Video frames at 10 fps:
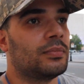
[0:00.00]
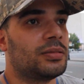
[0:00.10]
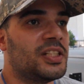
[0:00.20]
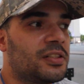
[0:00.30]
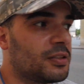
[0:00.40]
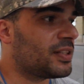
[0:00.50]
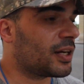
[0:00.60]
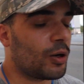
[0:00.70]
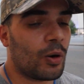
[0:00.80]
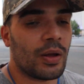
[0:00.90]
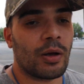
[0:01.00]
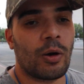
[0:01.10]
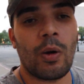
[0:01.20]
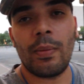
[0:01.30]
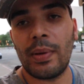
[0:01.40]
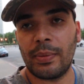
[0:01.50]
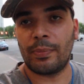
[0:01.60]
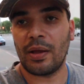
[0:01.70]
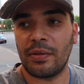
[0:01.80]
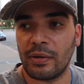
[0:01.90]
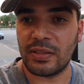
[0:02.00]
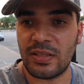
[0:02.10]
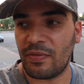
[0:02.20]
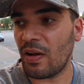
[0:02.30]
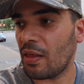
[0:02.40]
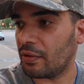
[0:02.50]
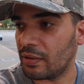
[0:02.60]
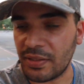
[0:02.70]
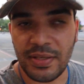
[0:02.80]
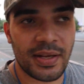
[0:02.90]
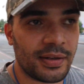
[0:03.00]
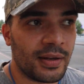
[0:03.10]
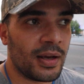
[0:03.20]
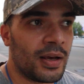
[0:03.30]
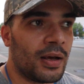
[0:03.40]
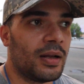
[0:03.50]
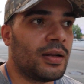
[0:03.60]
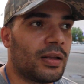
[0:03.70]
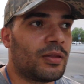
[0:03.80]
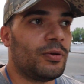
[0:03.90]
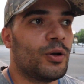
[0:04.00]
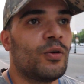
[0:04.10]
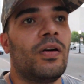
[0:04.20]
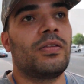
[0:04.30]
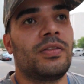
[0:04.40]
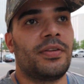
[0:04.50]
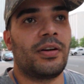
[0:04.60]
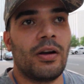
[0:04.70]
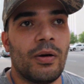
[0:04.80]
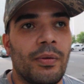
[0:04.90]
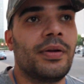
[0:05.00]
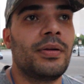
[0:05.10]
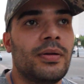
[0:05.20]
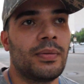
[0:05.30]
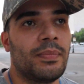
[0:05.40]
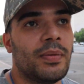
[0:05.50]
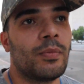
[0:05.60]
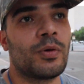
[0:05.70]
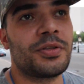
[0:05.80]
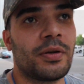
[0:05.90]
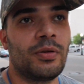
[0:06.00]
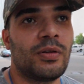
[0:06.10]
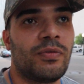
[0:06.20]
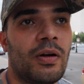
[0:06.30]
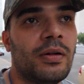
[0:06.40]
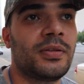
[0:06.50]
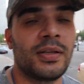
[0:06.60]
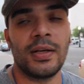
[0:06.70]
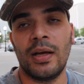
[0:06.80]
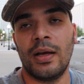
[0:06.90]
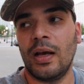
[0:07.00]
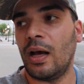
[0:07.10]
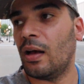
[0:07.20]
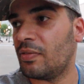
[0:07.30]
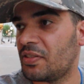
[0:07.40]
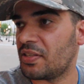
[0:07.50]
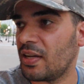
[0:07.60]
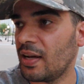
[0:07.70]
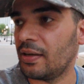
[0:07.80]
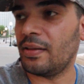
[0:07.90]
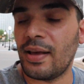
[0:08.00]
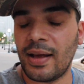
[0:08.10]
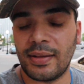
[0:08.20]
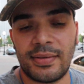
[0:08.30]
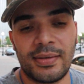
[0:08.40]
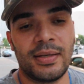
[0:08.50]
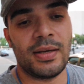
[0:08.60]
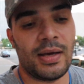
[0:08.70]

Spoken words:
sisters that grow up maybe brotherless and fatherless, and through no fault of their own, but more so through the fault of a society that